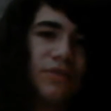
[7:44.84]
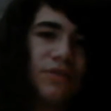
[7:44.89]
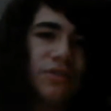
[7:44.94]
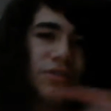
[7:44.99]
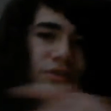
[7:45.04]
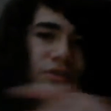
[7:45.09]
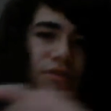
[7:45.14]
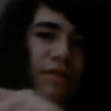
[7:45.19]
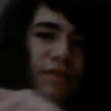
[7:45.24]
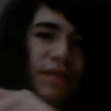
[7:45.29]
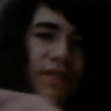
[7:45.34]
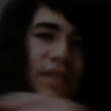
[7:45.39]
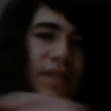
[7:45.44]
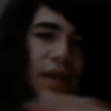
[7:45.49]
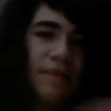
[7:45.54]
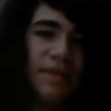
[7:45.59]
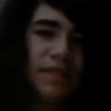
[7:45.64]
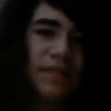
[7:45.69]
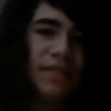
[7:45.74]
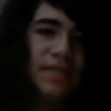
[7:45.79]
just go with
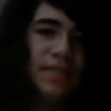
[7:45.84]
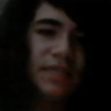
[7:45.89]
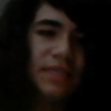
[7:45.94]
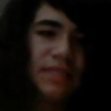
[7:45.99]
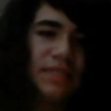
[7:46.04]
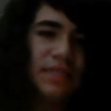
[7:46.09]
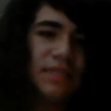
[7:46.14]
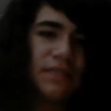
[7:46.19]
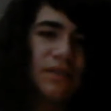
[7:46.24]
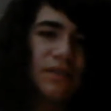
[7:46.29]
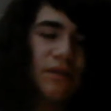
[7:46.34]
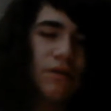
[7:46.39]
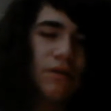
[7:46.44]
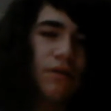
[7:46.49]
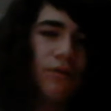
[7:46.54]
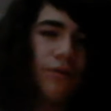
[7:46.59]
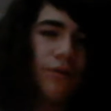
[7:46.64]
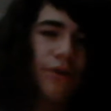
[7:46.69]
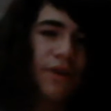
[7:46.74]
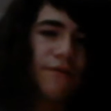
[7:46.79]
this. This
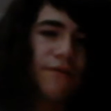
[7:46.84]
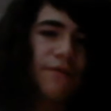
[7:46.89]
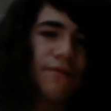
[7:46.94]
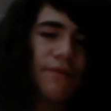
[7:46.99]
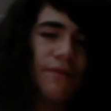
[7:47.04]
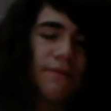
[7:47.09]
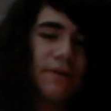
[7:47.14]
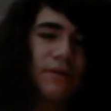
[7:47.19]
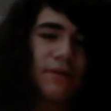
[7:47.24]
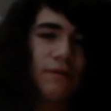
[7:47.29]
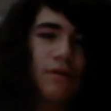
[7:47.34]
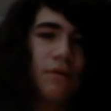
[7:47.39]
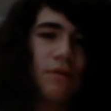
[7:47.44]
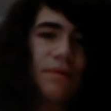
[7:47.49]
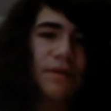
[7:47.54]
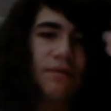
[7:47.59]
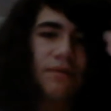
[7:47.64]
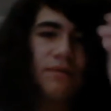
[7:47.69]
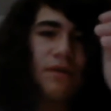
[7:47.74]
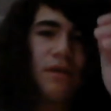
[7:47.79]
right hand
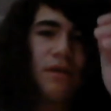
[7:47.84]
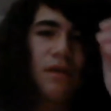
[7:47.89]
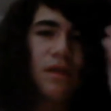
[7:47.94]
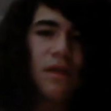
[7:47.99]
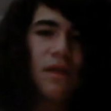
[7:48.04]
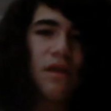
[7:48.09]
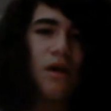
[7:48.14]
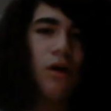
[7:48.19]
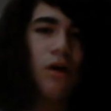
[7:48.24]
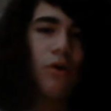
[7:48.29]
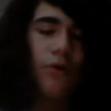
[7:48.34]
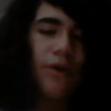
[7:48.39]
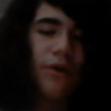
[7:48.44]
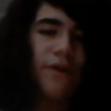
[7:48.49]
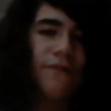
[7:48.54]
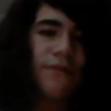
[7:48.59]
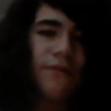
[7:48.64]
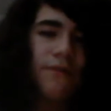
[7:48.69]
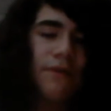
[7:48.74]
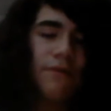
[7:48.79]
means that
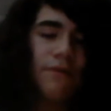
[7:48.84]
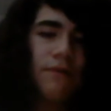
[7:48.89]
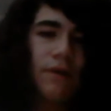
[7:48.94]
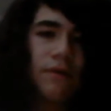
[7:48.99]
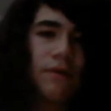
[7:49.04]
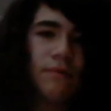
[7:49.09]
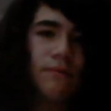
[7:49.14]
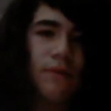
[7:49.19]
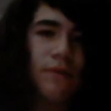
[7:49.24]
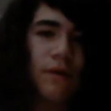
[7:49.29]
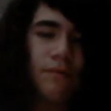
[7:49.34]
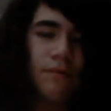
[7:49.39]
if you want